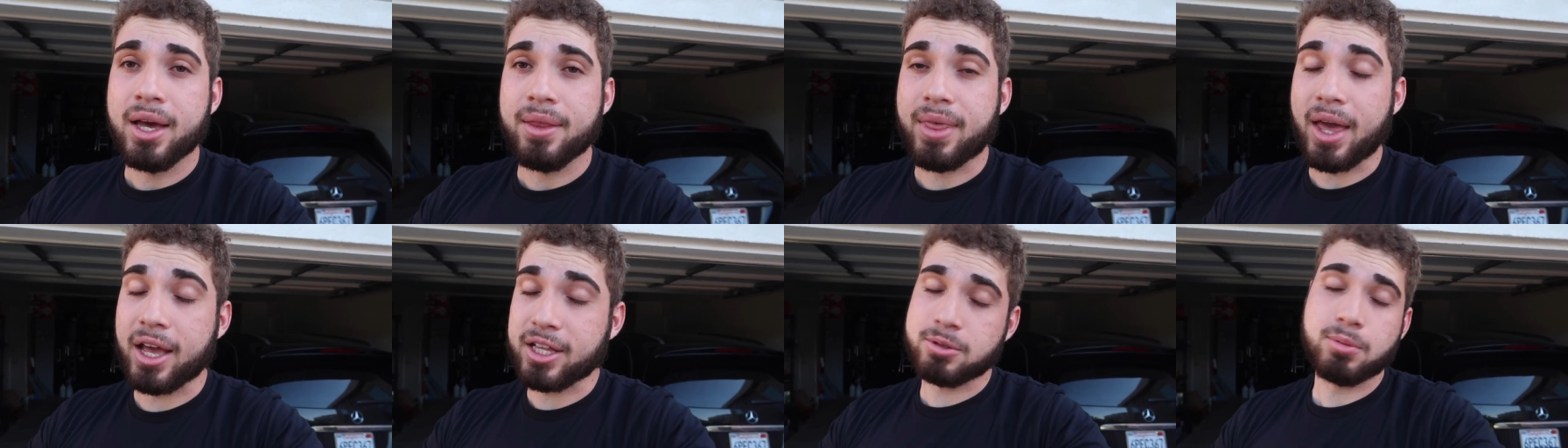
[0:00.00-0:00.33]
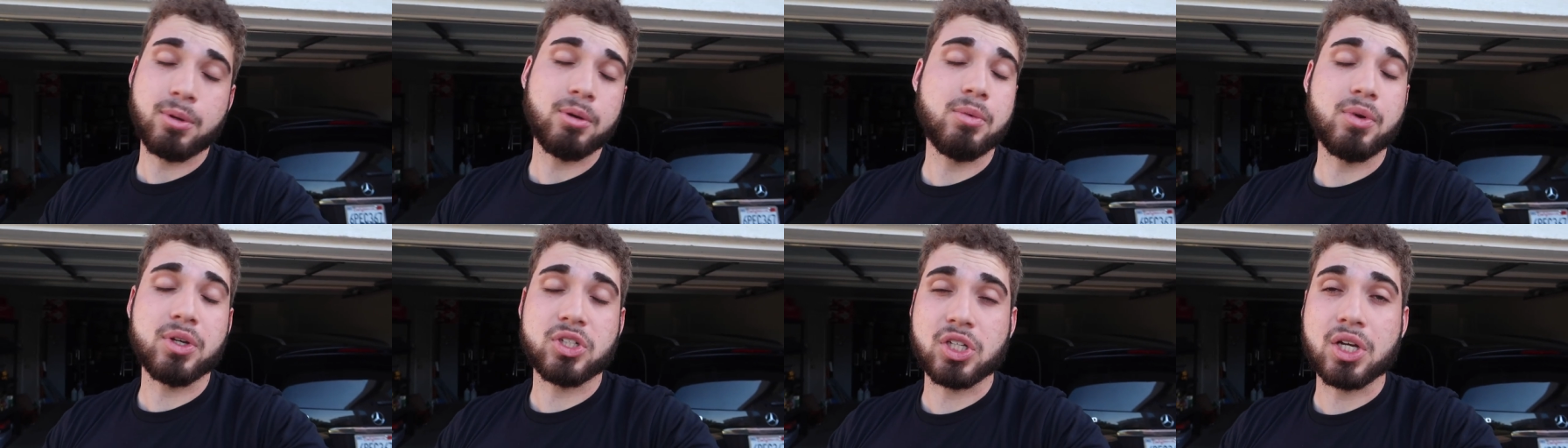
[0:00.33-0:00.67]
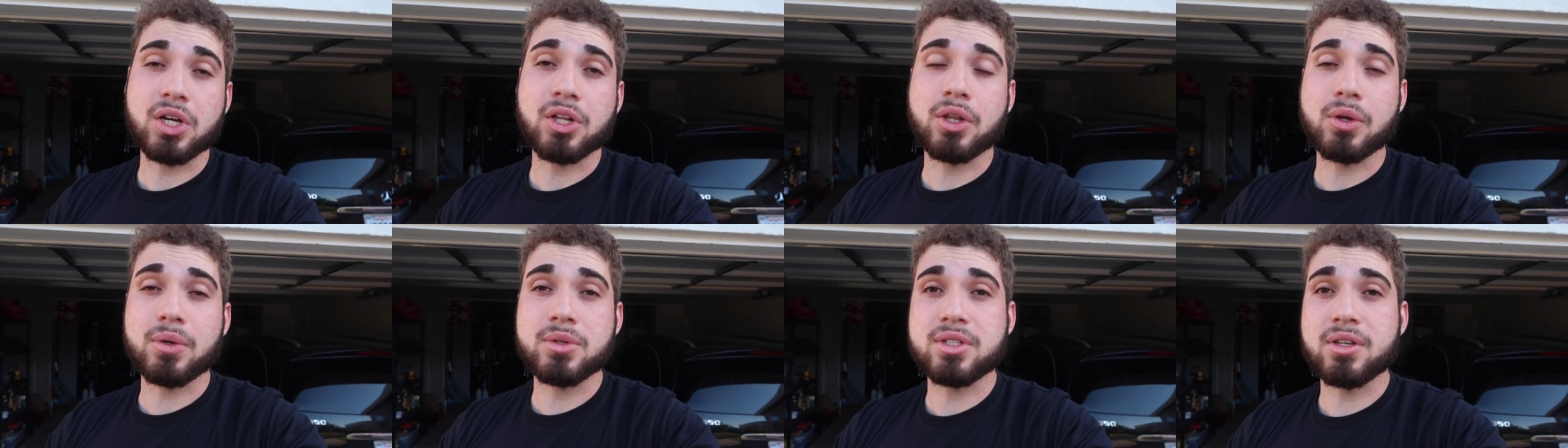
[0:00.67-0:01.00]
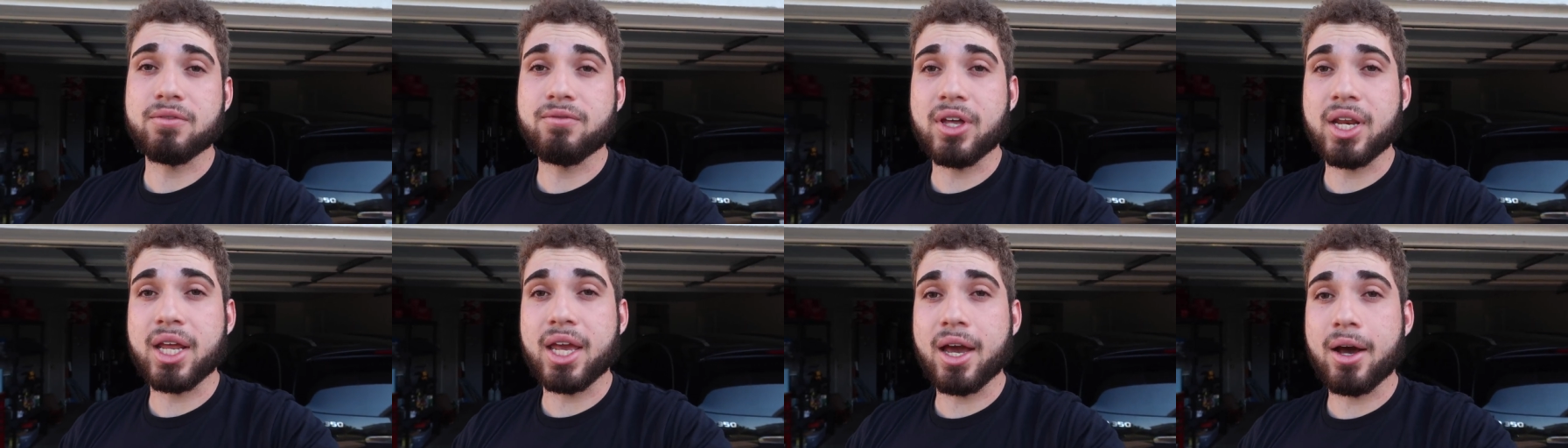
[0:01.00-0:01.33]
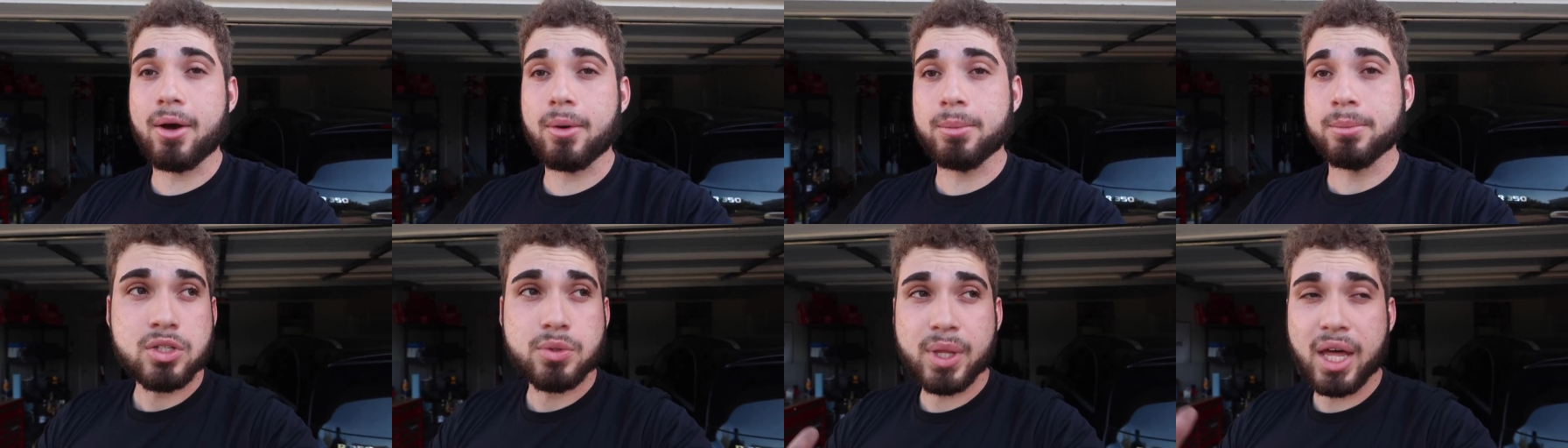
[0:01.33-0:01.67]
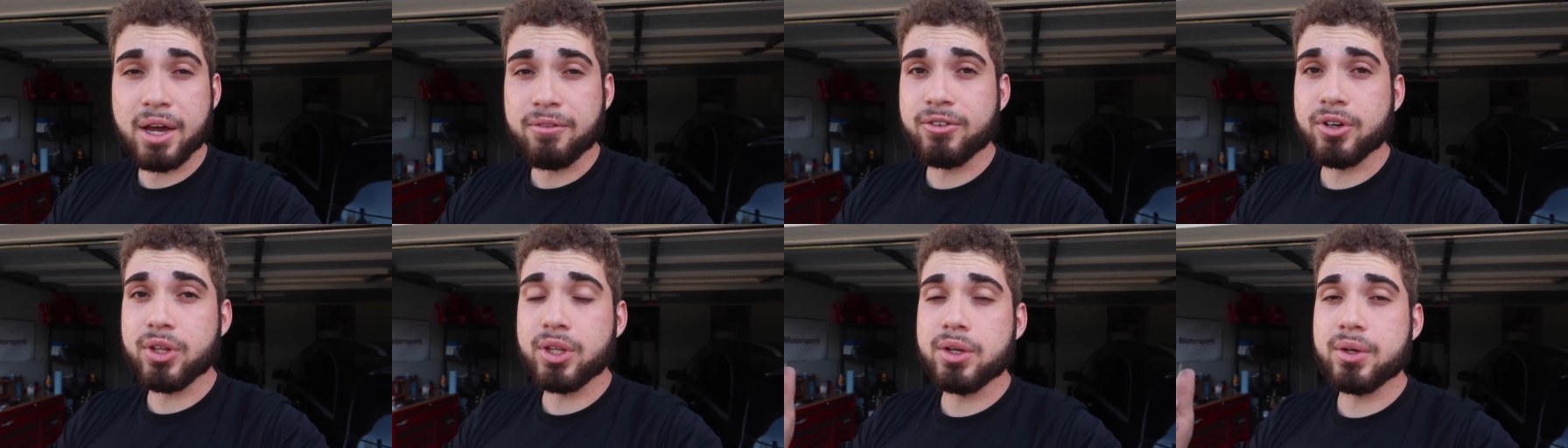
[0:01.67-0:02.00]
that's pretty much concludes the video. So
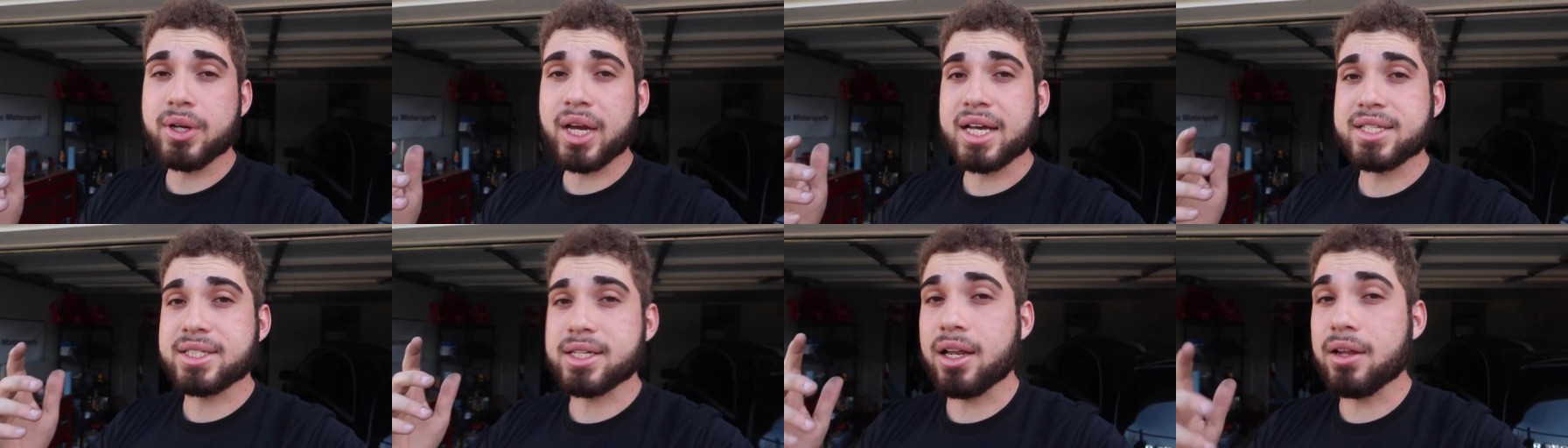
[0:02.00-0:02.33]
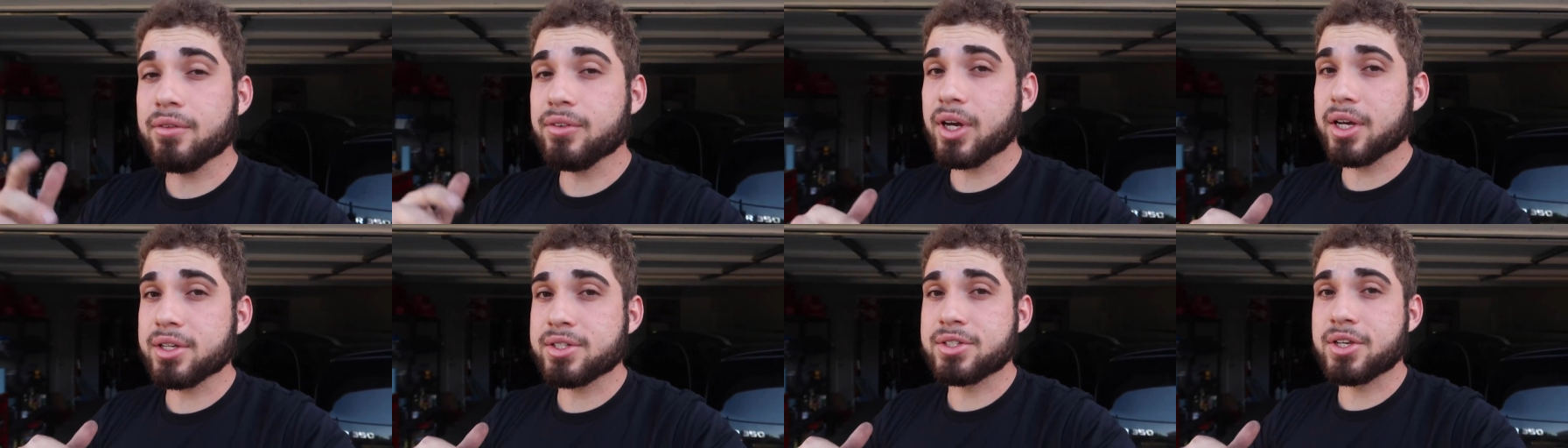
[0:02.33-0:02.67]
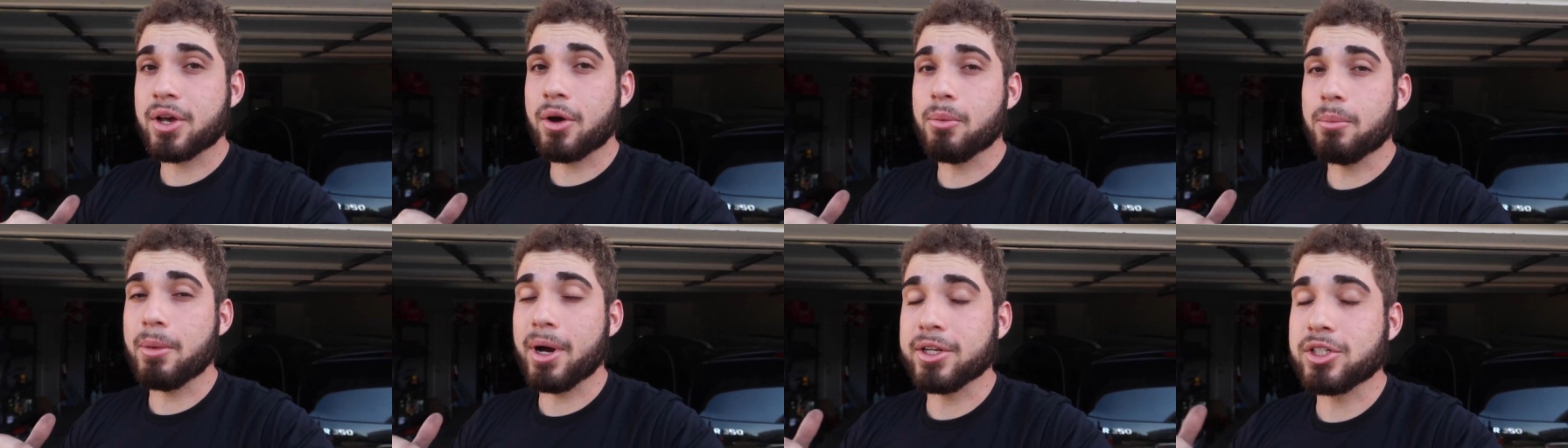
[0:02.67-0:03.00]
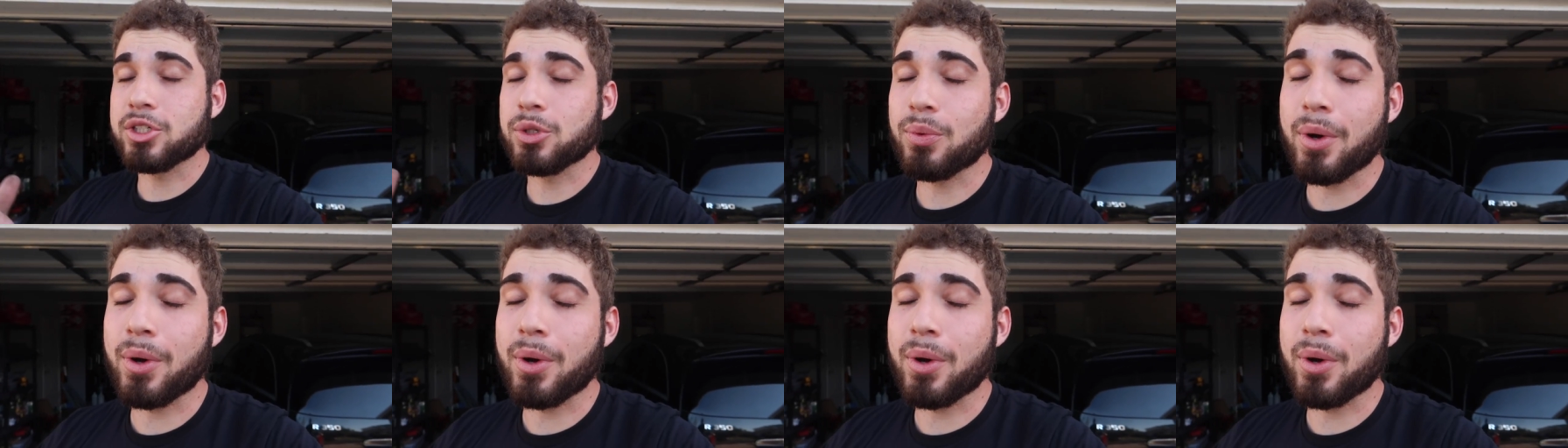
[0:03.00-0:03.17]
without further ado, guys, I love y'all so much.